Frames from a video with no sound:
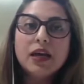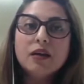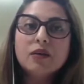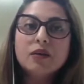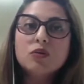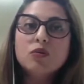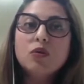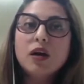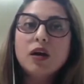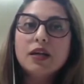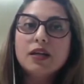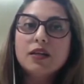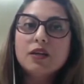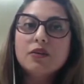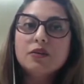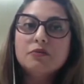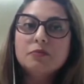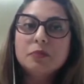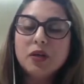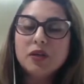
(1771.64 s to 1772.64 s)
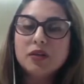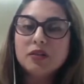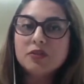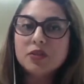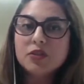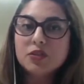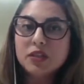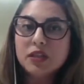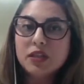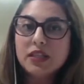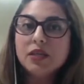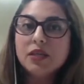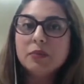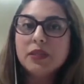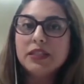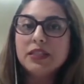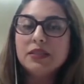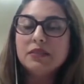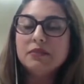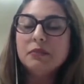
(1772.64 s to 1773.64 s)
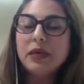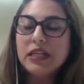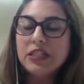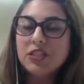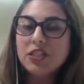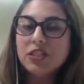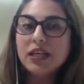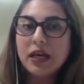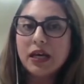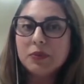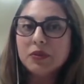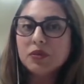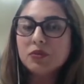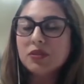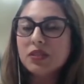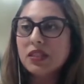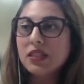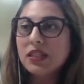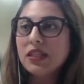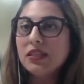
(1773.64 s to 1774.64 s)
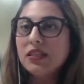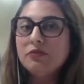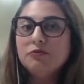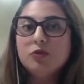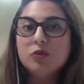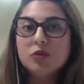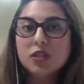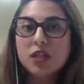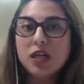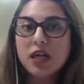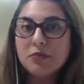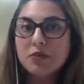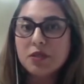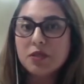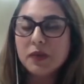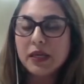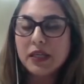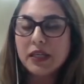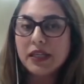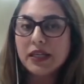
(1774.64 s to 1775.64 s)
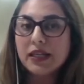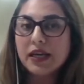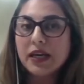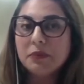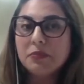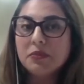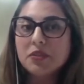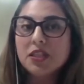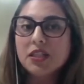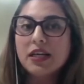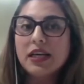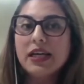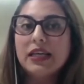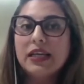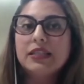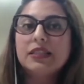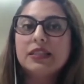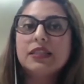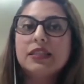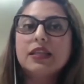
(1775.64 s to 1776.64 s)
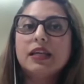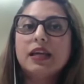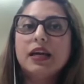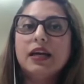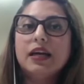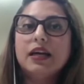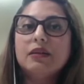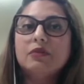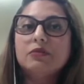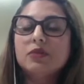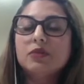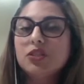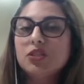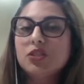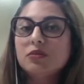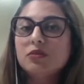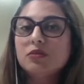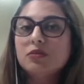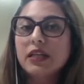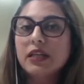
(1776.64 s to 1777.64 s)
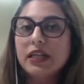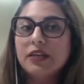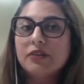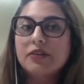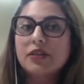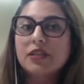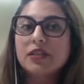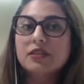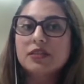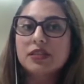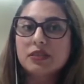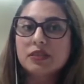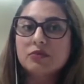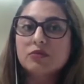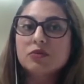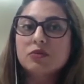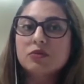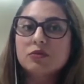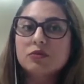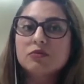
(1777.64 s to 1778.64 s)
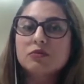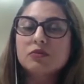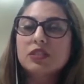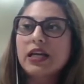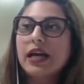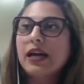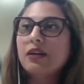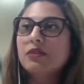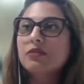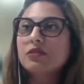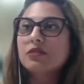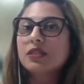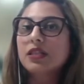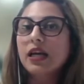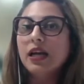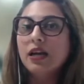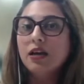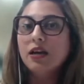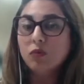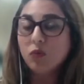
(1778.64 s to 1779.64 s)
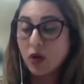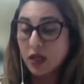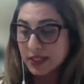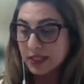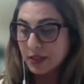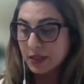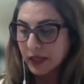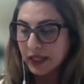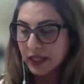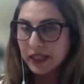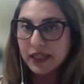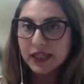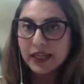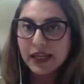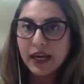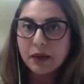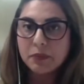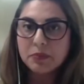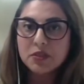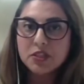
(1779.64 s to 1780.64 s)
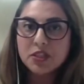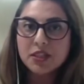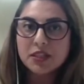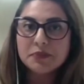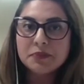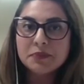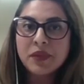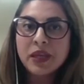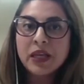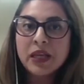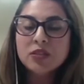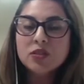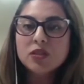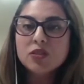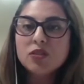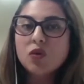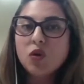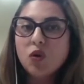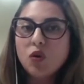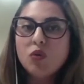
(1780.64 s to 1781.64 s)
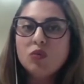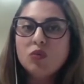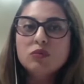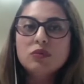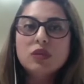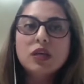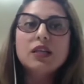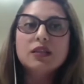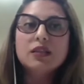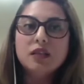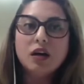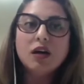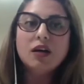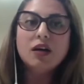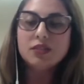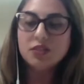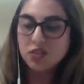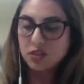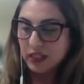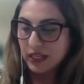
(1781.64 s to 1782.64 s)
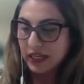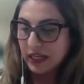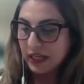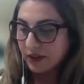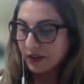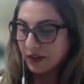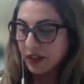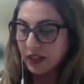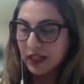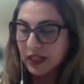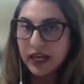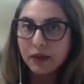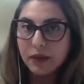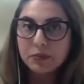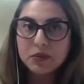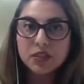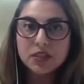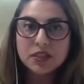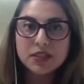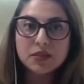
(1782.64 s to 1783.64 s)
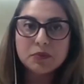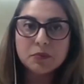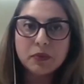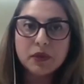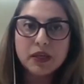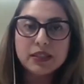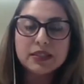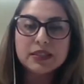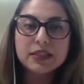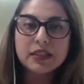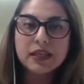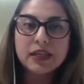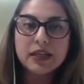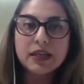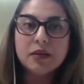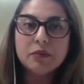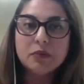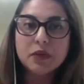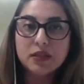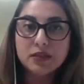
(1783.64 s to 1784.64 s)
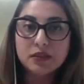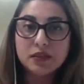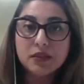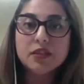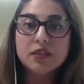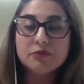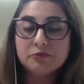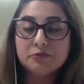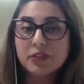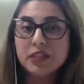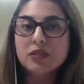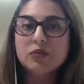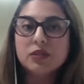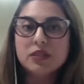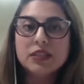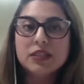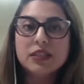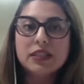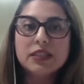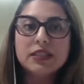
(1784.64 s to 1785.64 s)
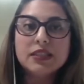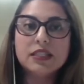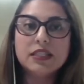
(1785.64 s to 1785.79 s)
quite a lot of part of Australia, but in major capital city, 4 times per year capture, and in regional areas and rural towns, once per year capture. So it's all large area captures, but the frequency